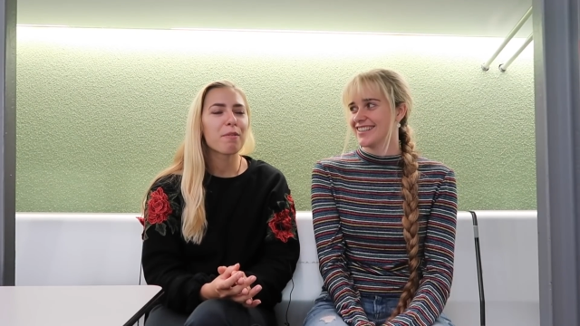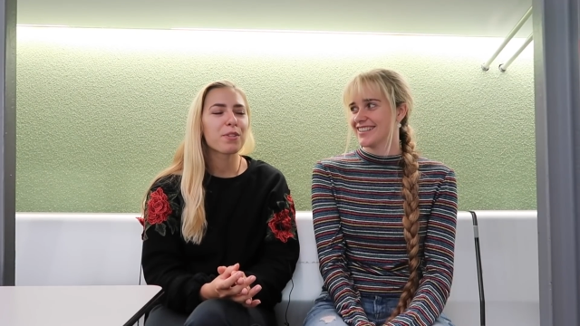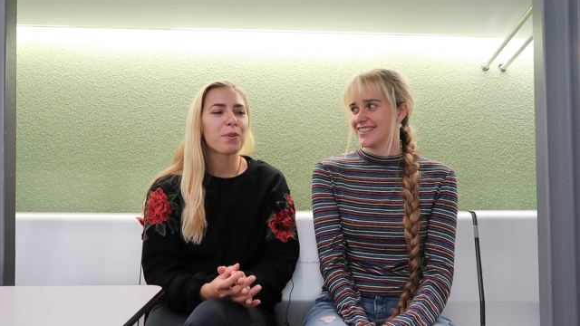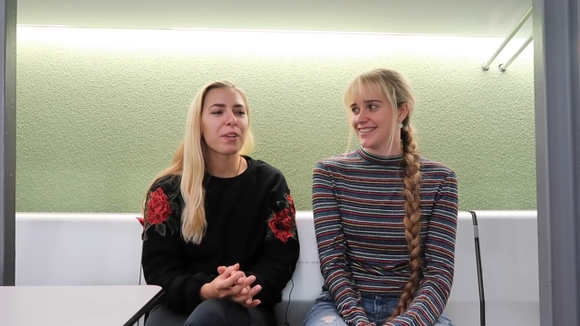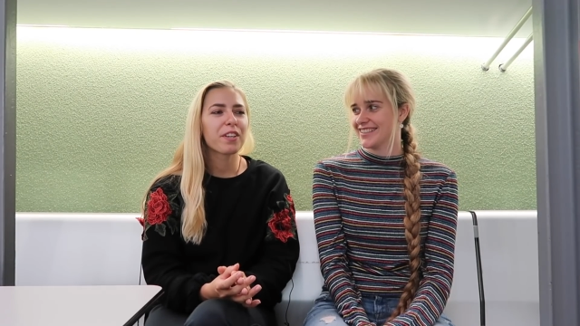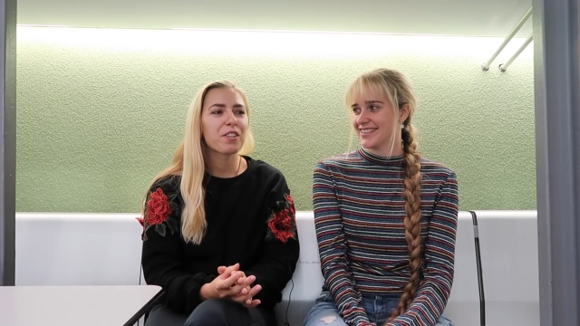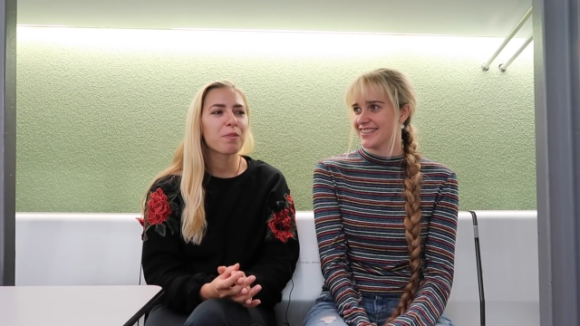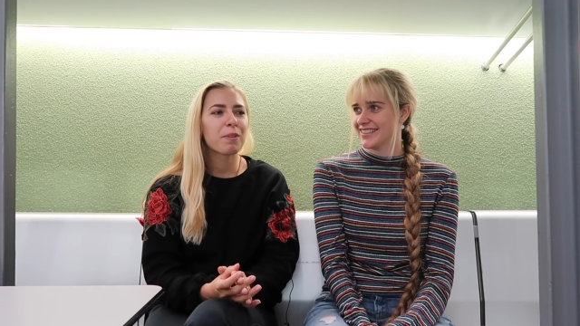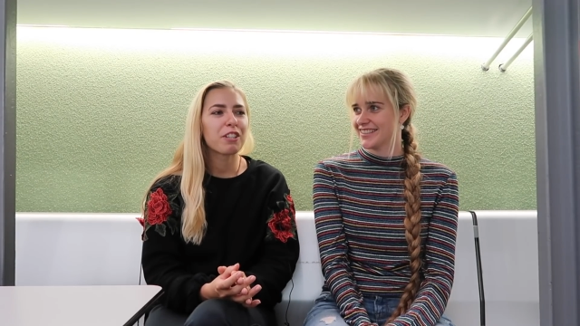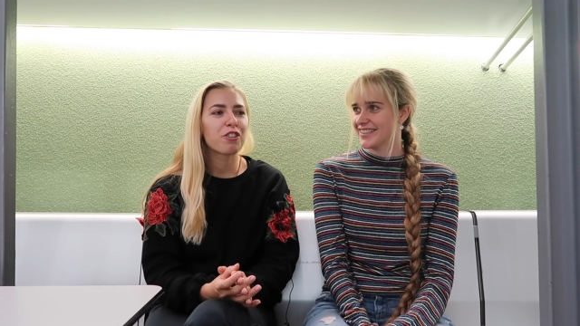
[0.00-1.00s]
Speaker 1: I was going
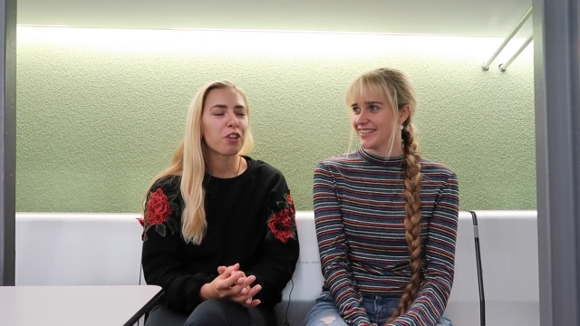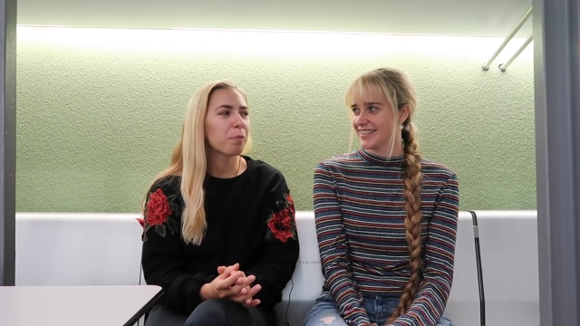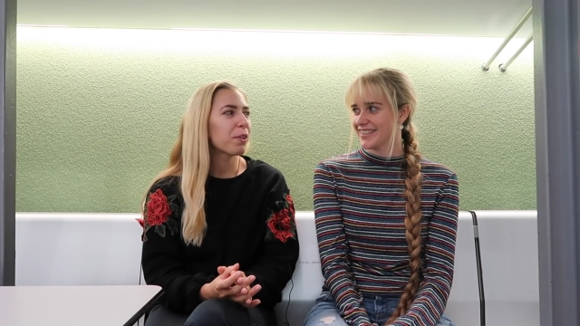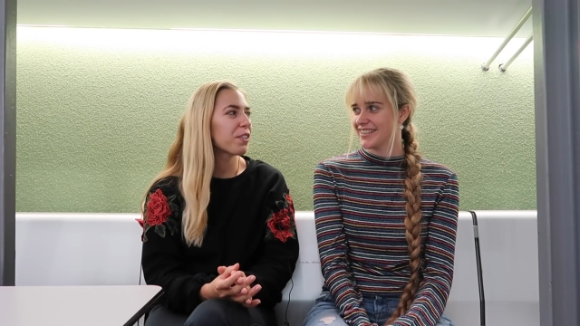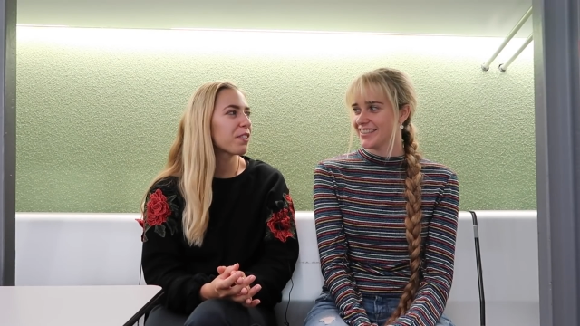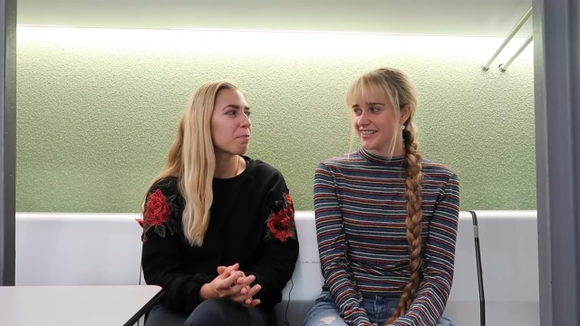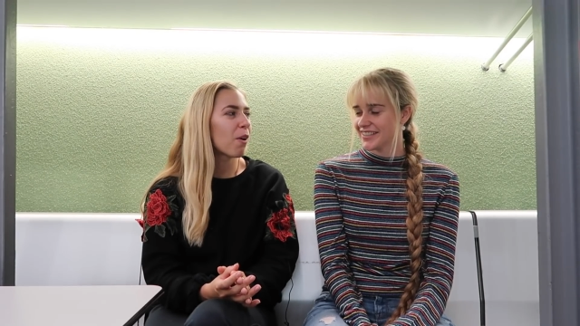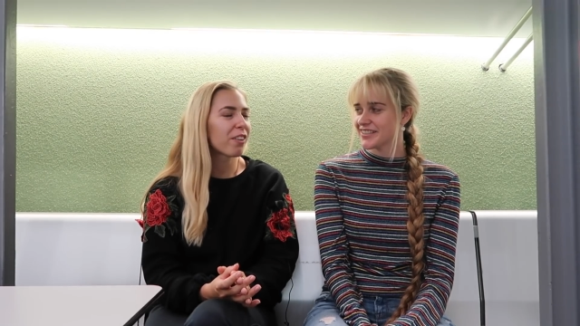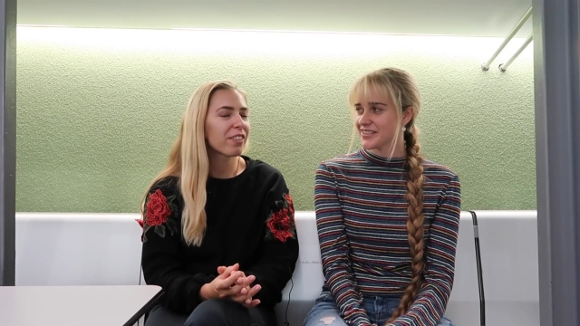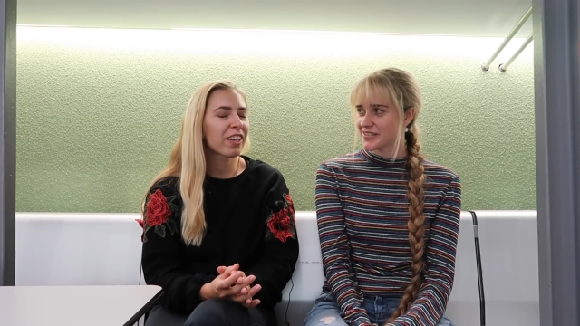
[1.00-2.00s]
into my turbulence
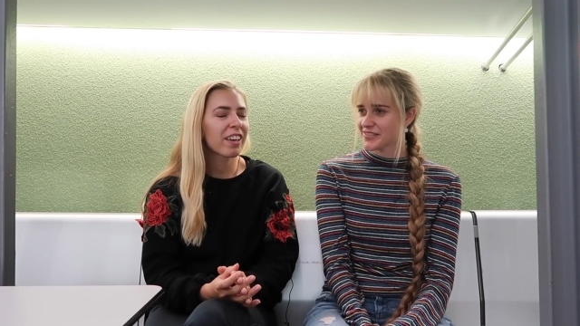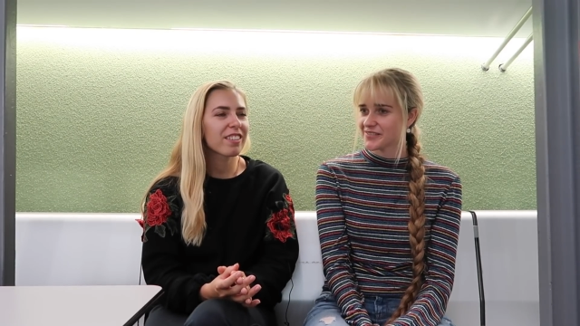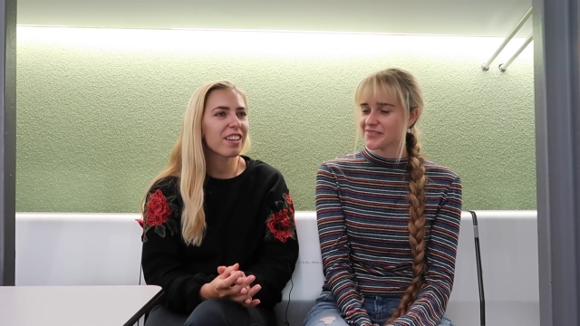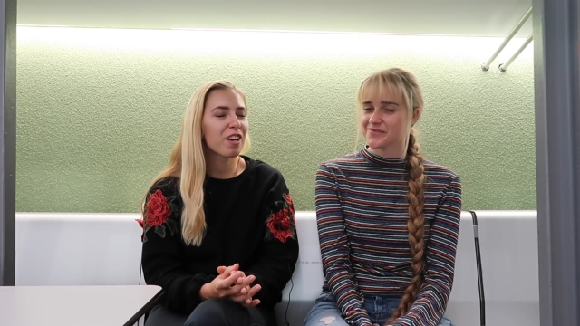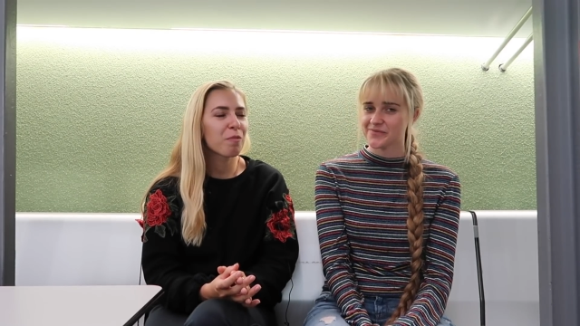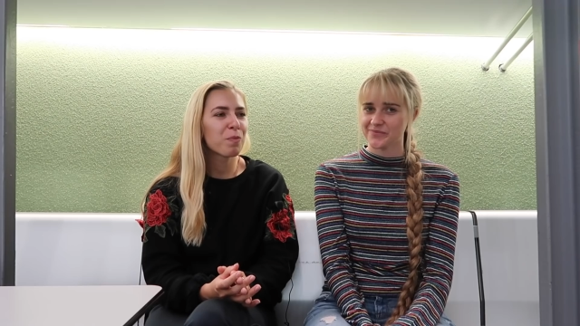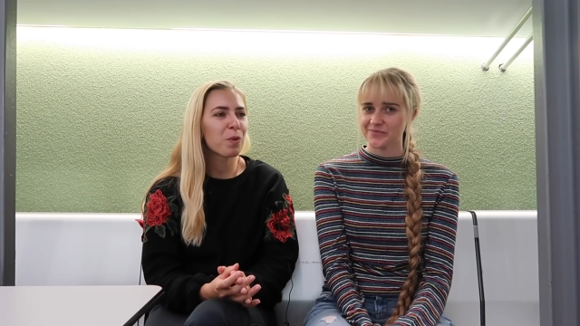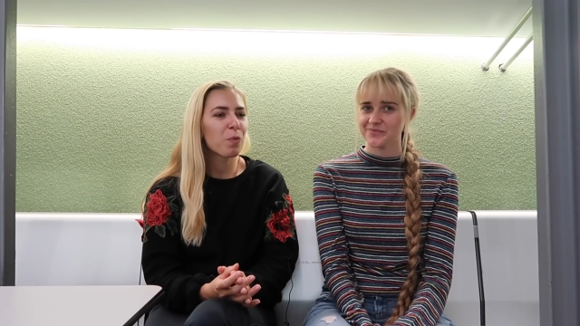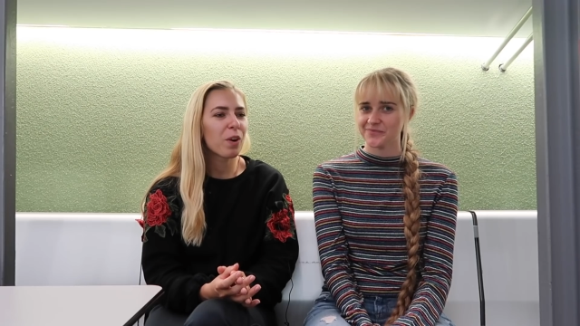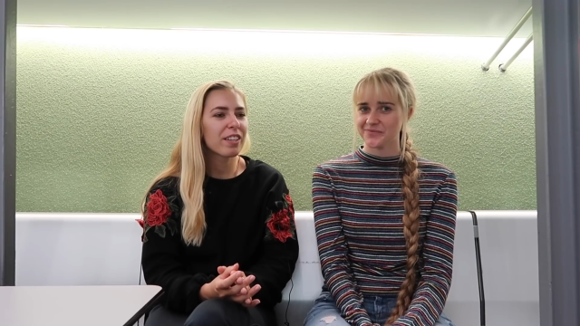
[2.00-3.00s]
modeling exam
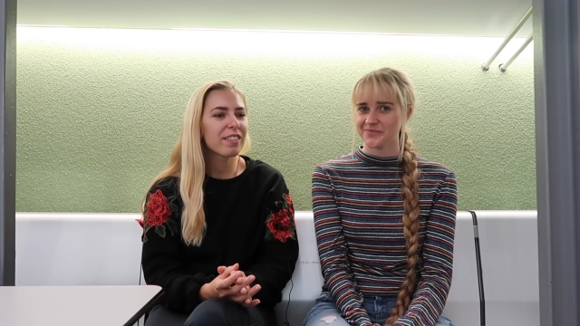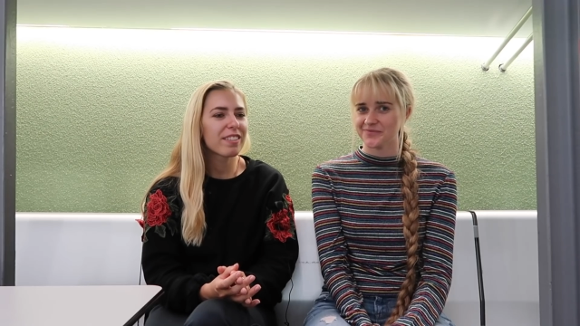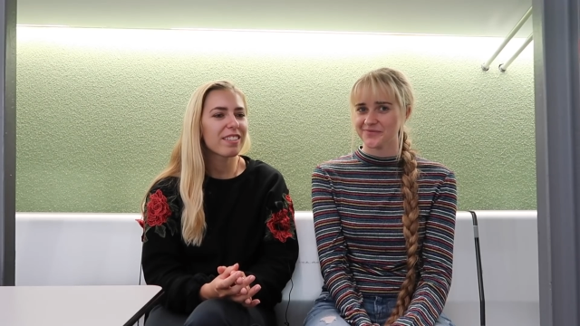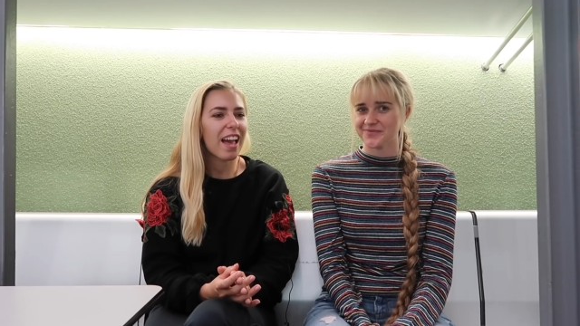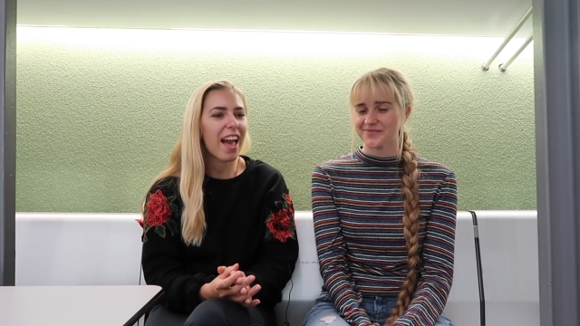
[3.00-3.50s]
once,